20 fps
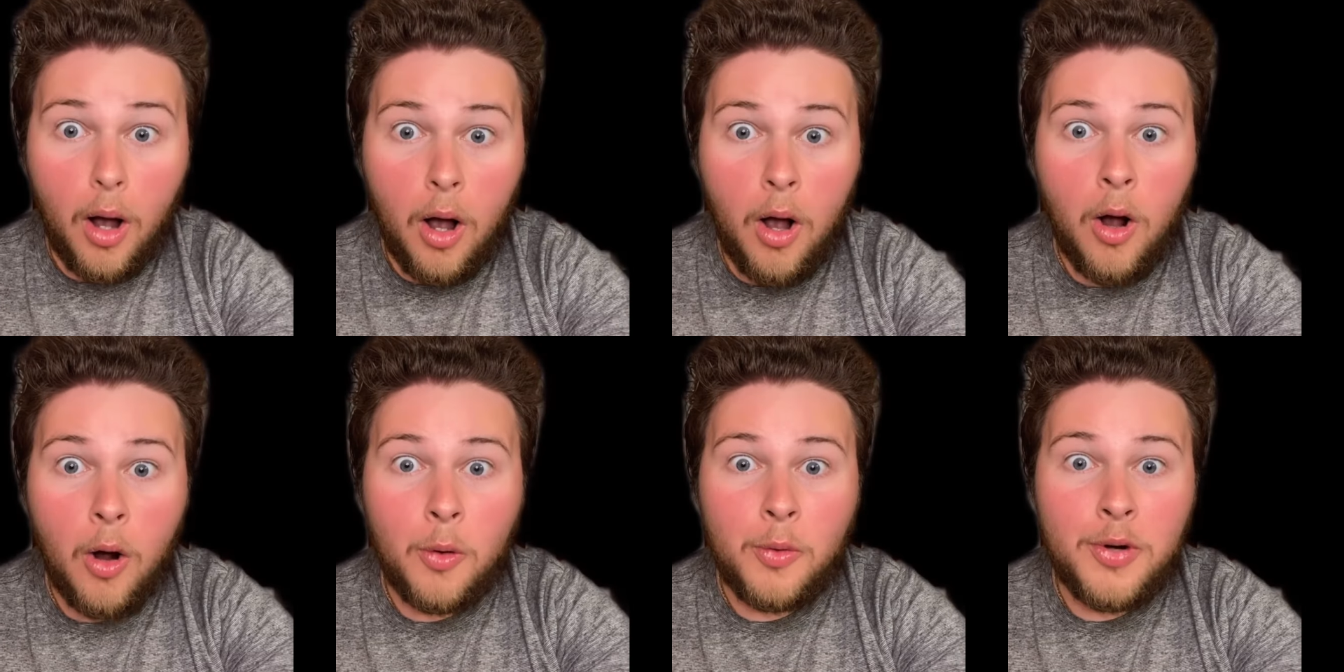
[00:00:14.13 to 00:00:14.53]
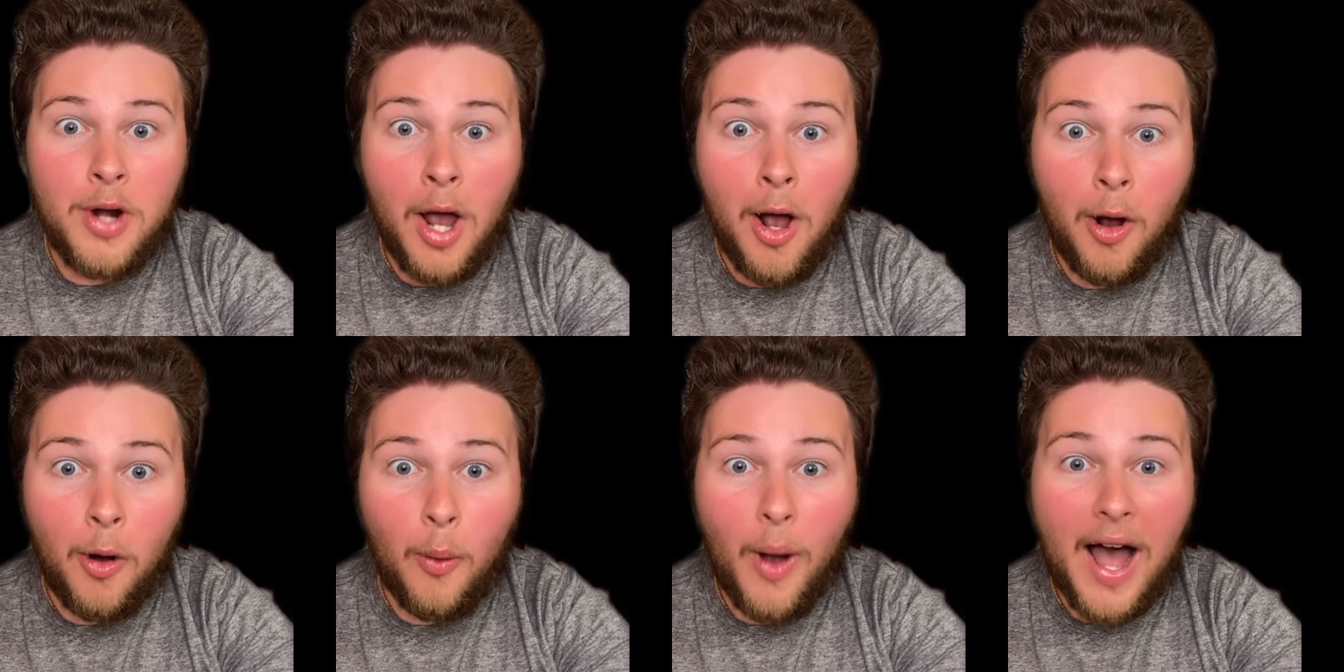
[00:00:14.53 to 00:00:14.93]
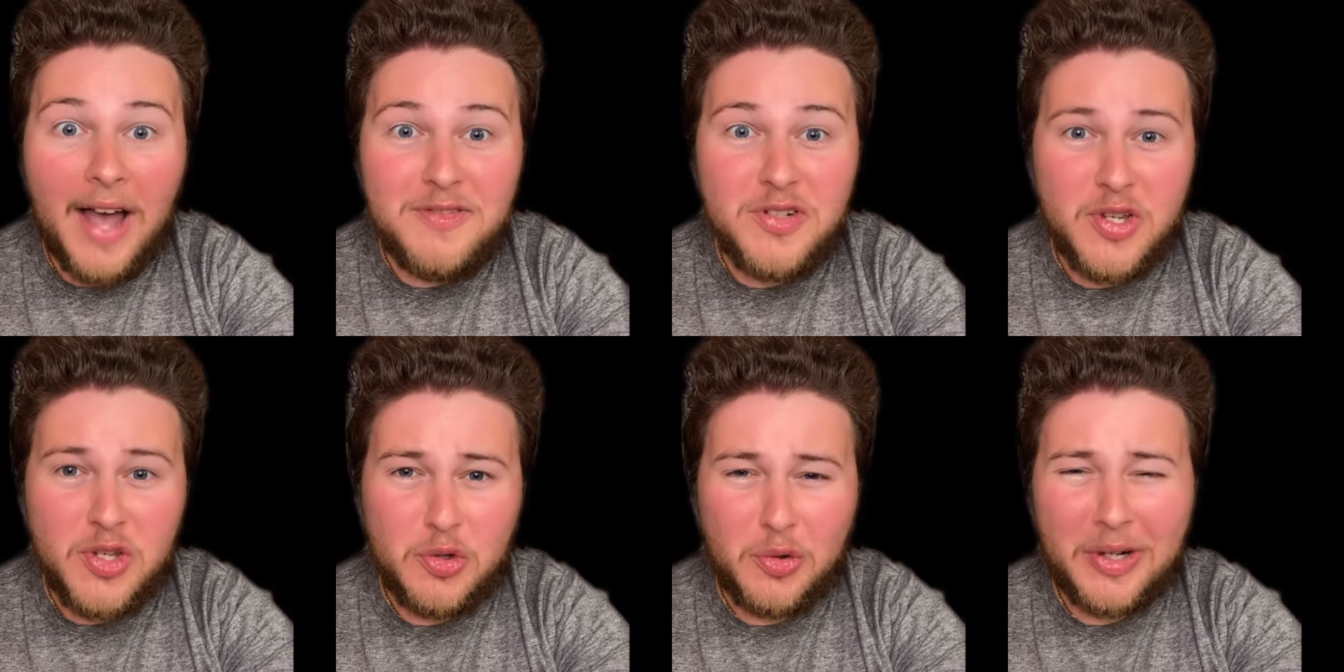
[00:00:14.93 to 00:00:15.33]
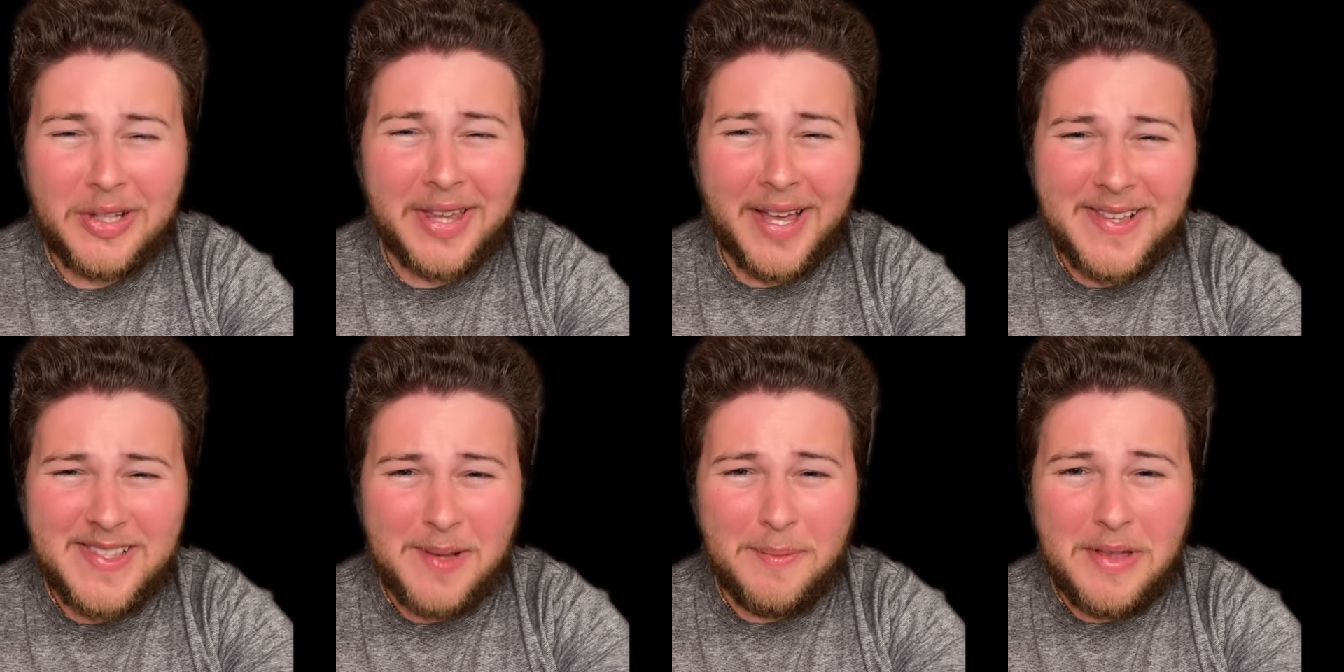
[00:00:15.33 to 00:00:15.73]
Oh no, I just
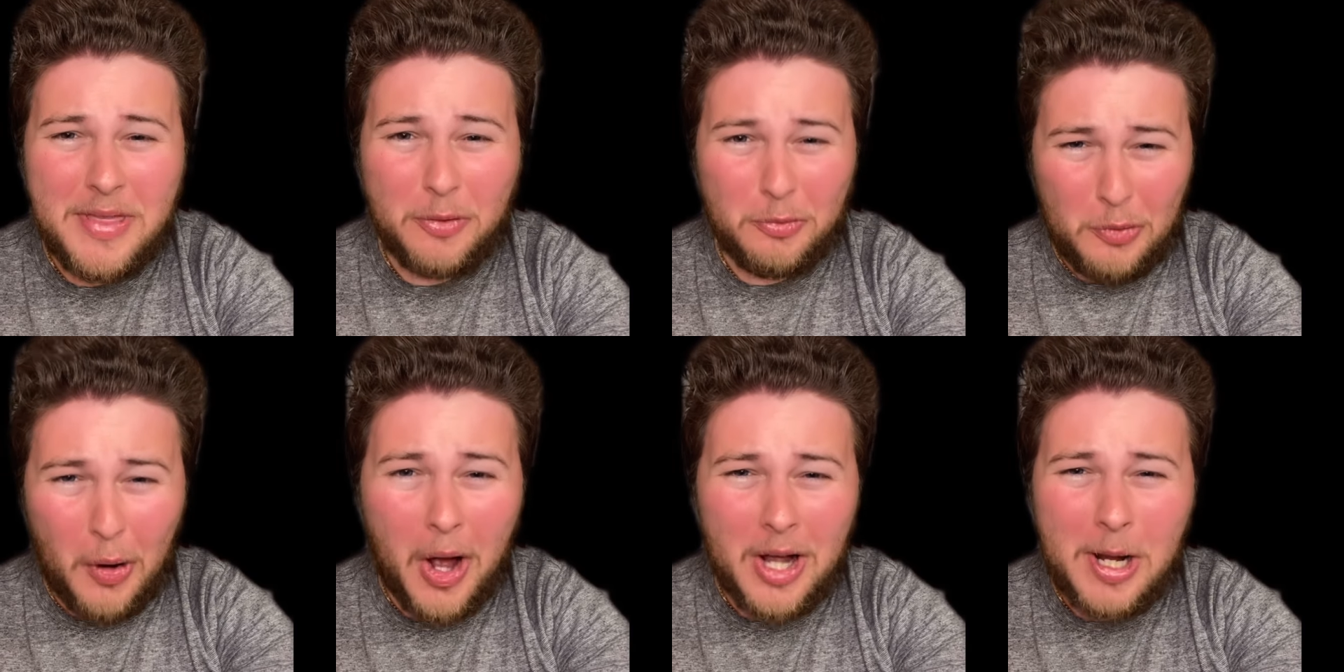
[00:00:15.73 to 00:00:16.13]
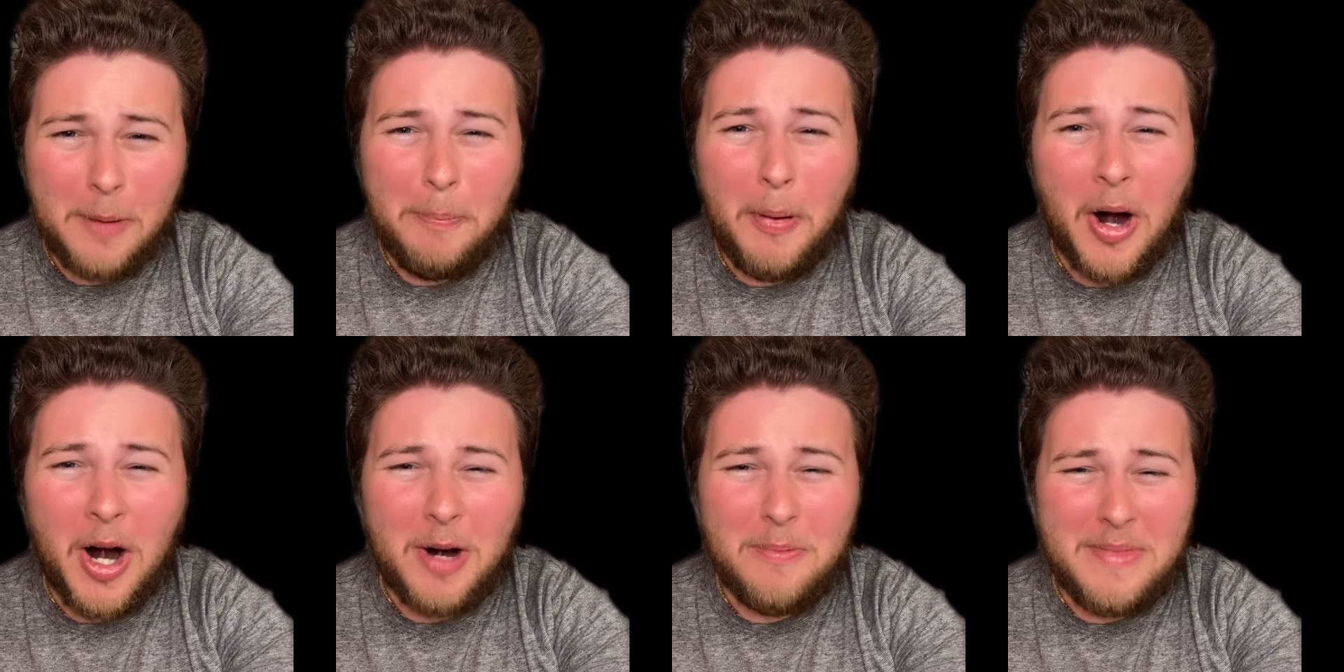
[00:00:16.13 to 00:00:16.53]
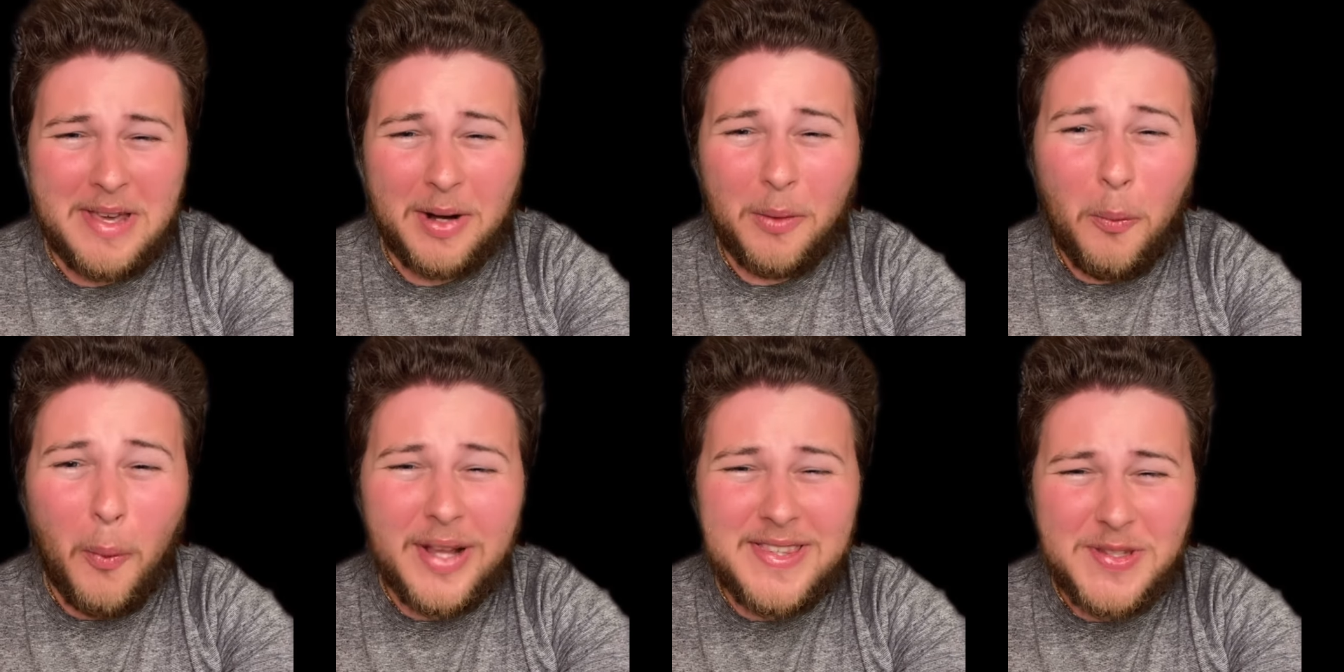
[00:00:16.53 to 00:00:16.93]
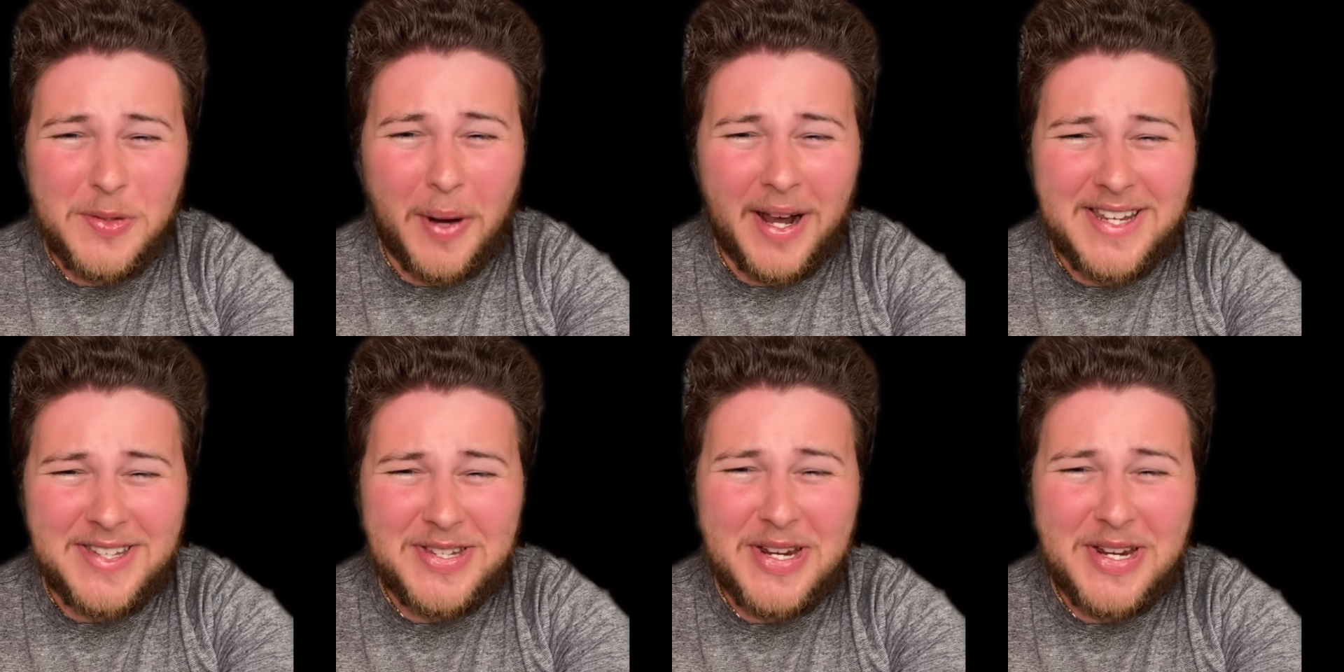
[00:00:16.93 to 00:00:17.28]
realized I'm in the wrong apartment. What do I